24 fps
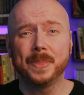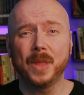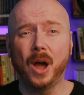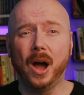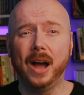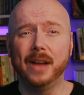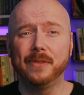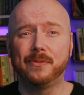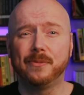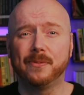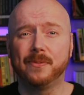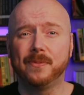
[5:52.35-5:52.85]

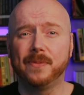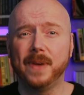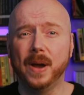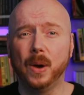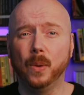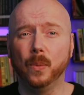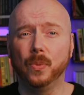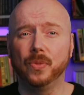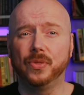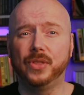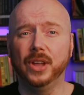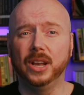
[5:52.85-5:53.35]
I
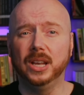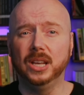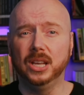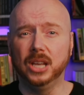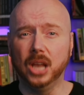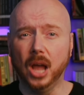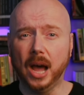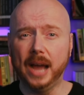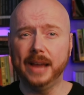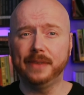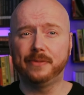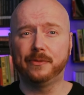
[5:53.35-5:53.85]
felt the
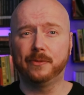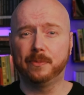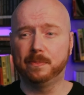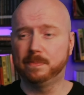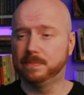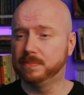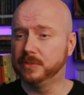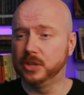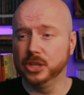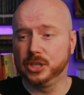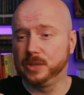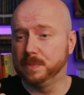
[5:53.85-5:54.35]
life
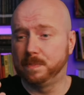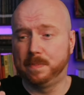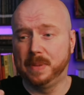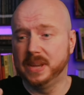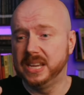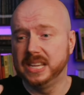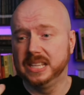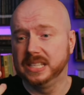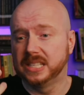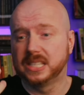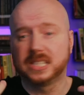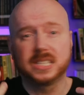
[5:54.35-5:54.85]
just
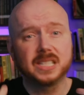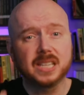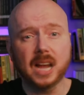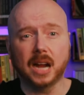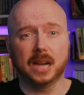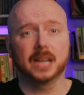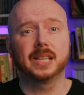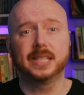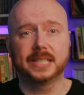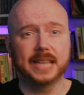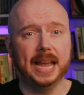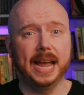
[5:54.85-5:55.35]
being
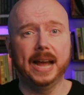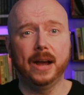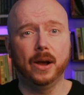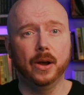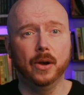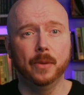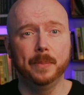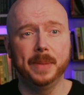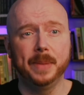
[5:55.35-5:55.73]
sucked out of